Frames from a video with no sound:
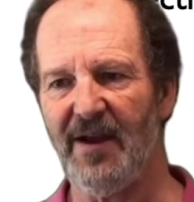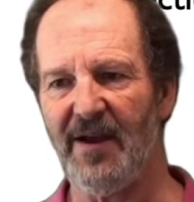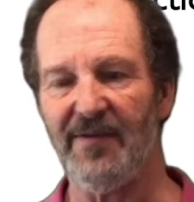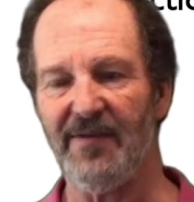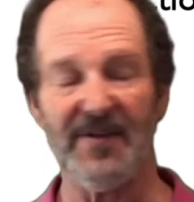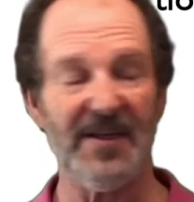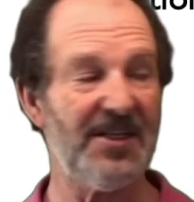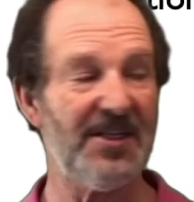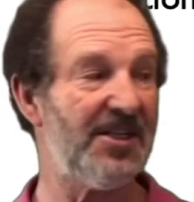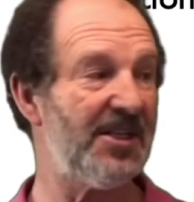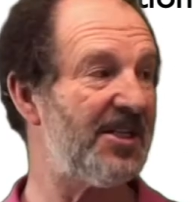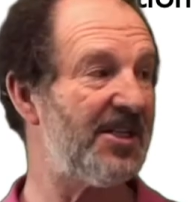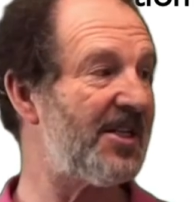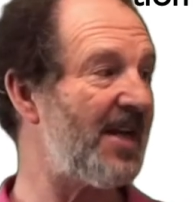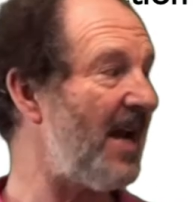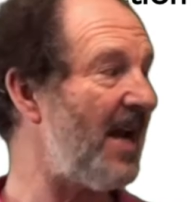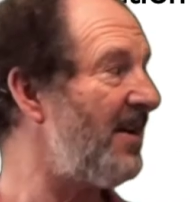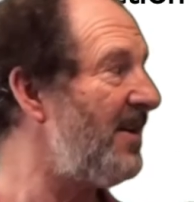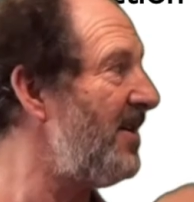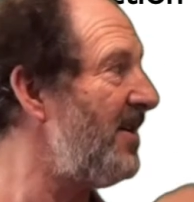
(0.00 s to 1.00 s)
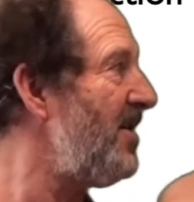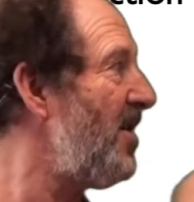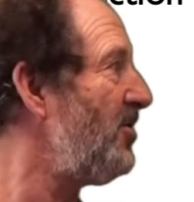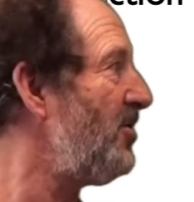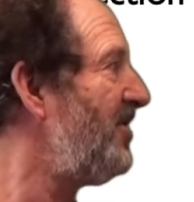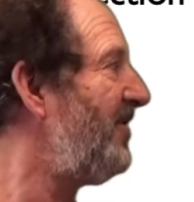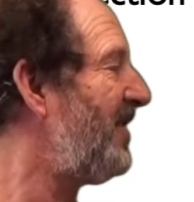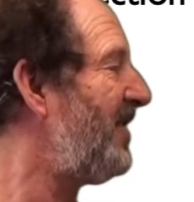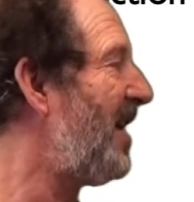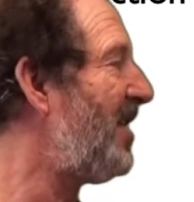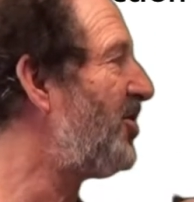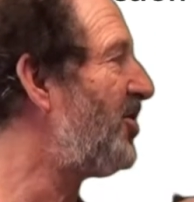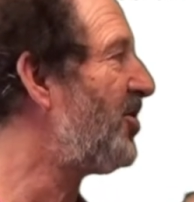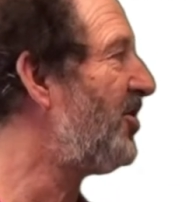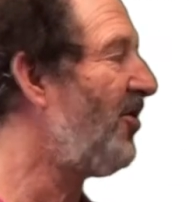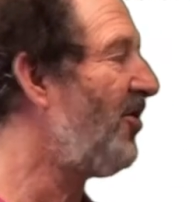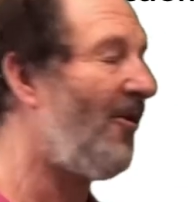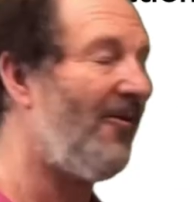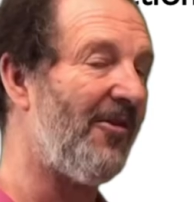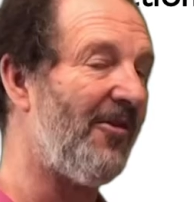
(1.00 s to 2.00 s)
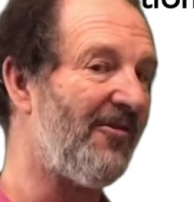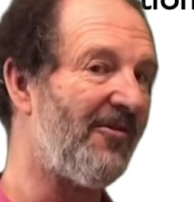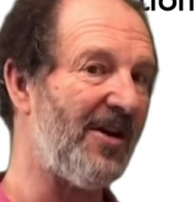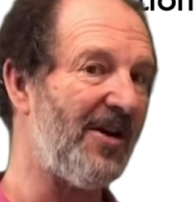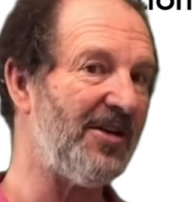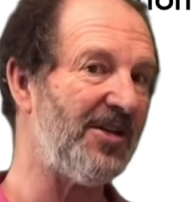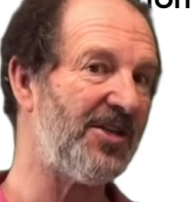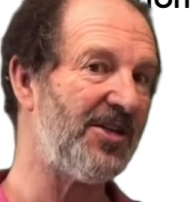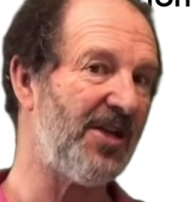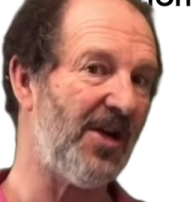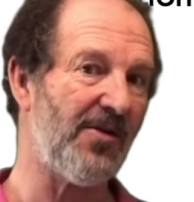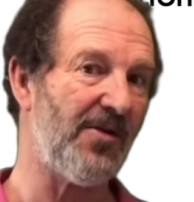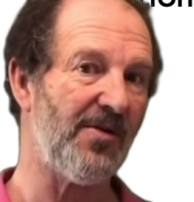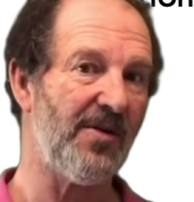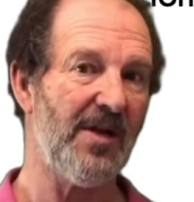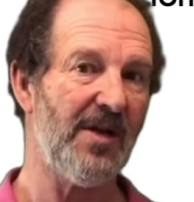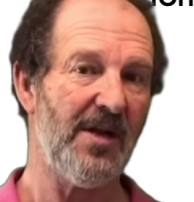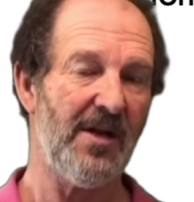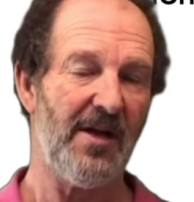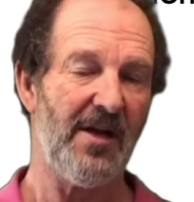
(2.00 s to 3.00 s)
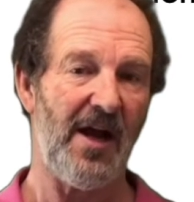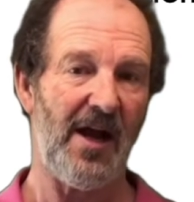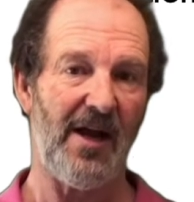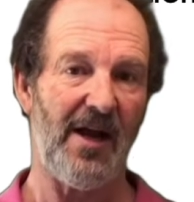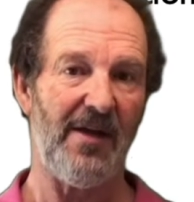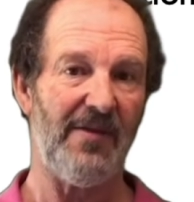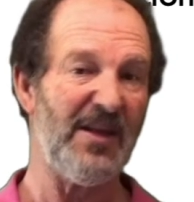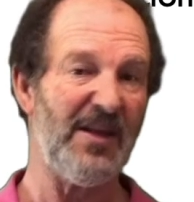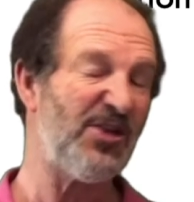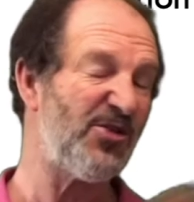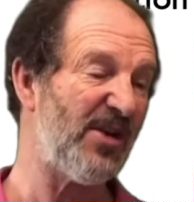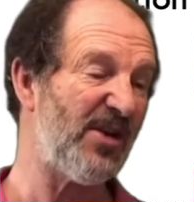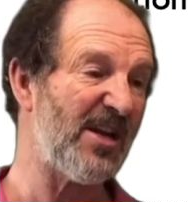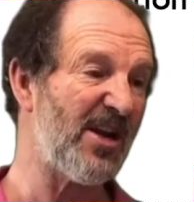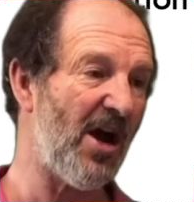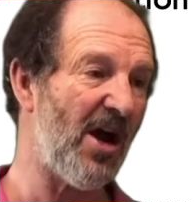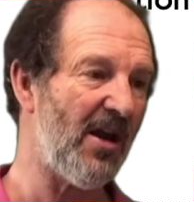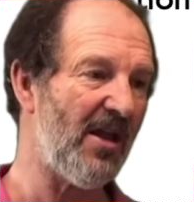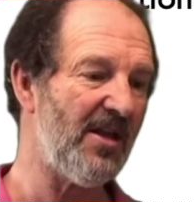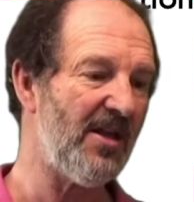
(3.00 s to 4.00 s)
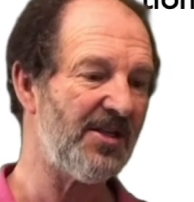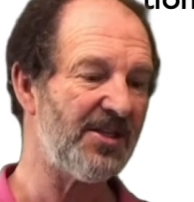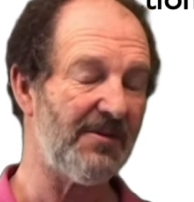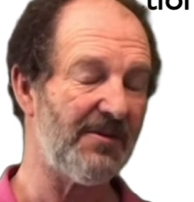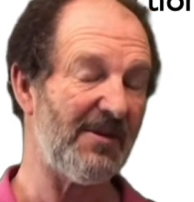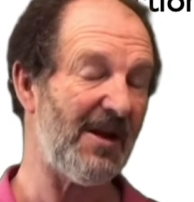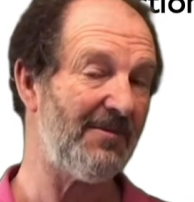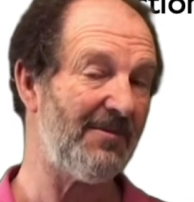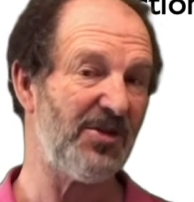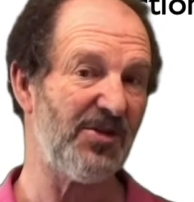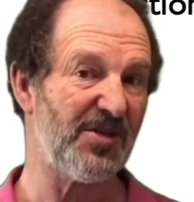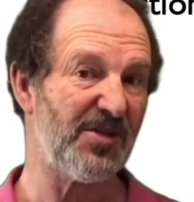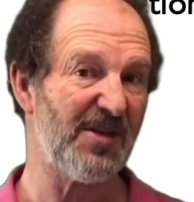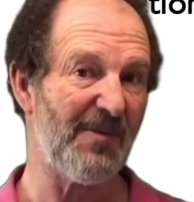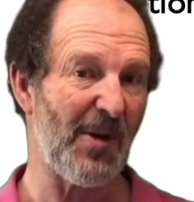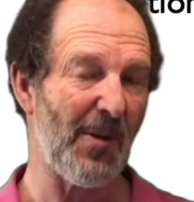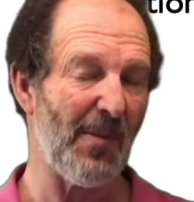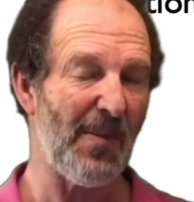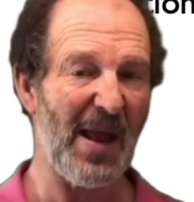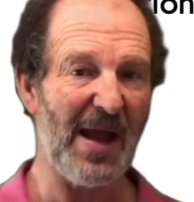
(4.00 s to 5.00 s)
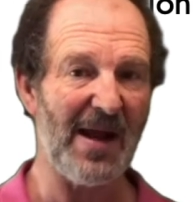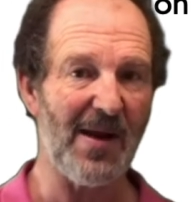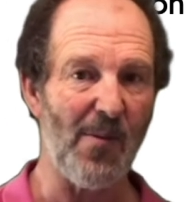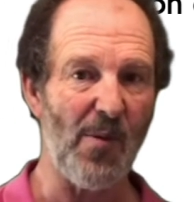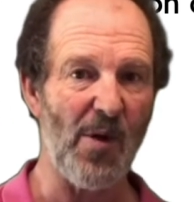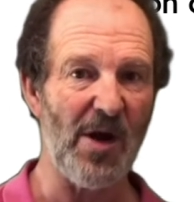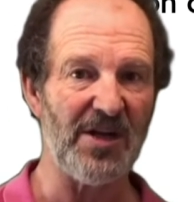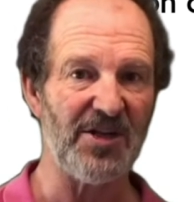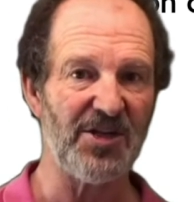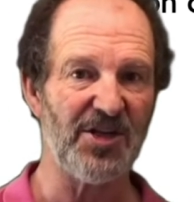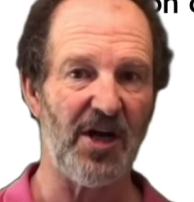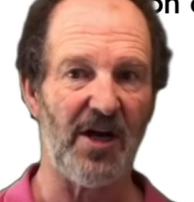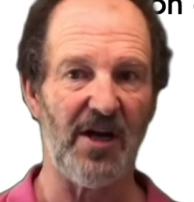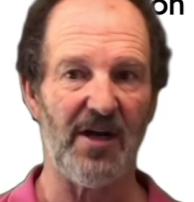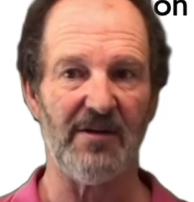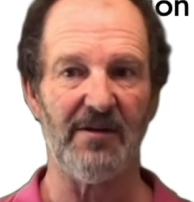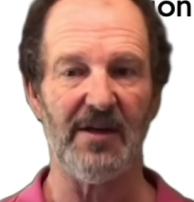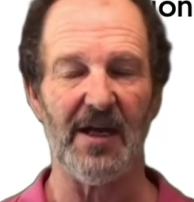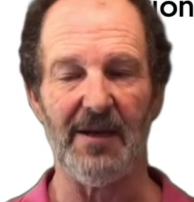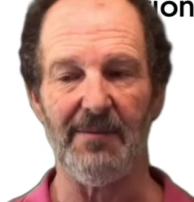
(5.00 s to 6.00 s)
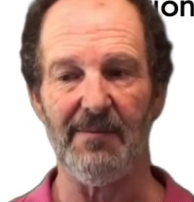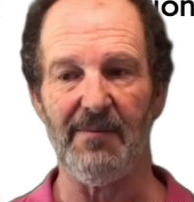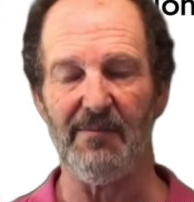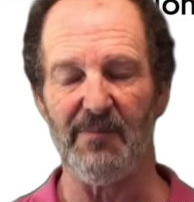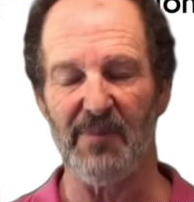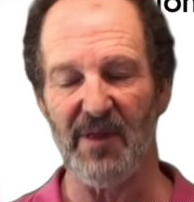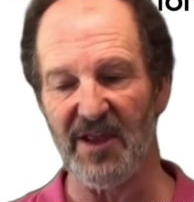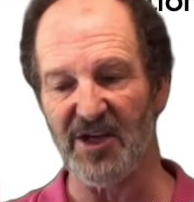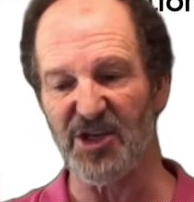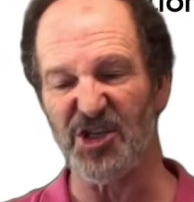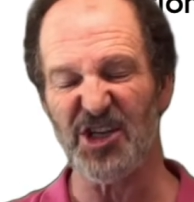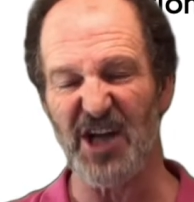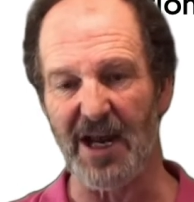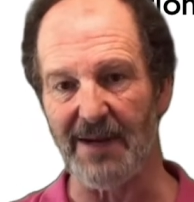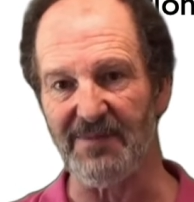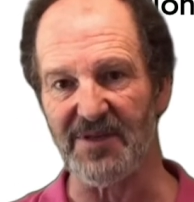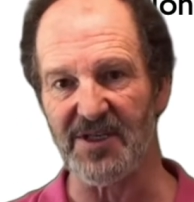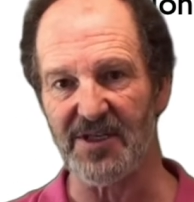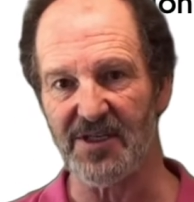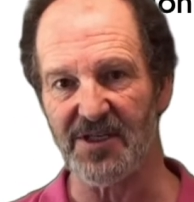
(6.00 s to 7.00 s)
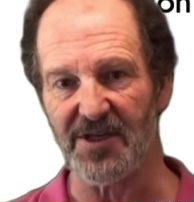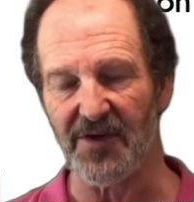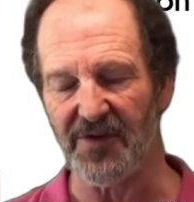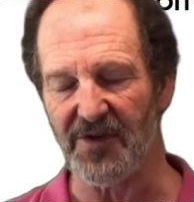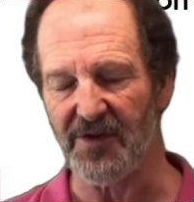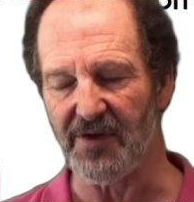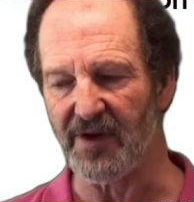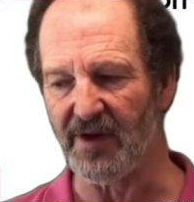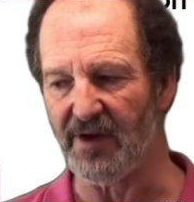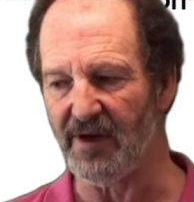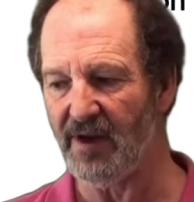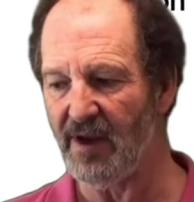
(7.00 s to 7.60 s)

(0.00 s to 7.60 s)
These are the standard notification of the front. So these are in colour. Sometimes you'll see them on a black and white chart, but they're shaped so that you can